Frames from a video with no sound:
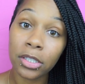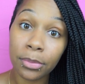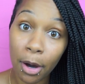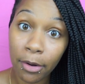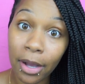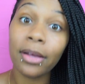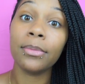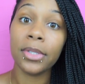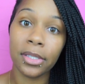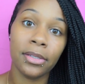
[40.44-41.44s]
Tomorrow
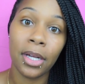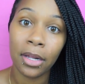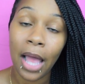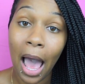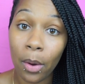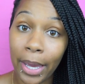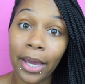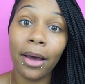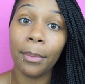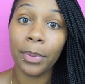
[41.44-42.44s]
comes, I
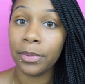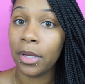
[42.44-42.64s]
wake up.